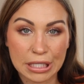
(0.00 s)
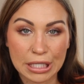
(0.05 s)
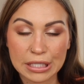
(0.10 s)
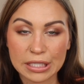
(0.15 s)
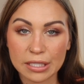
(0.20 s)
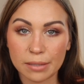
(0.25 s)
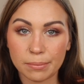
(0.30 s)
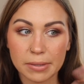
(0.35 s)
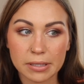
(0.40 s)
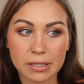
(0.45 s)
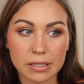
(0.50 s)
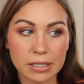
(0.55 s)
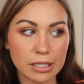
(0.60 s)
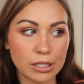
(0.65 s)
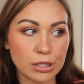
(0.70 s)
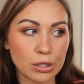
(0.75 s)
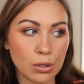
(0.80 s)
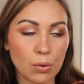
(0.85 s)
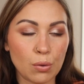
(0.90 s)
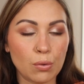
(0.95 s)
I typically
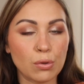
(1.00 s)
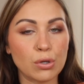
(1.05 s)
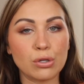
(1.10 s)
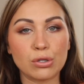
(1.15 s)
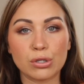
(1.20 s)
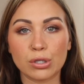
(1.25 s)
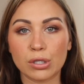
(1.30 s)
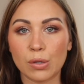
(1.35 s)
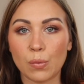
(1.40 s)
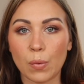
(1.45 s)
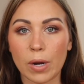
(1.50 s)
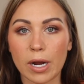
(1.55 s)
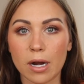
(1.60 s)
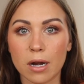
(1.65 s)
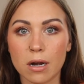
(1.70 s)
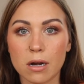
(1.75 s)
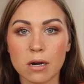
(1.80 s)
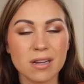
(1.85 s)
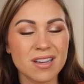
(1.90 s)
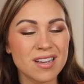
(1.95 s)
don't usually
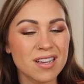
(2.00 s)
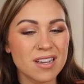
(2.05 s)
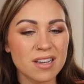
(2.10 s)
wear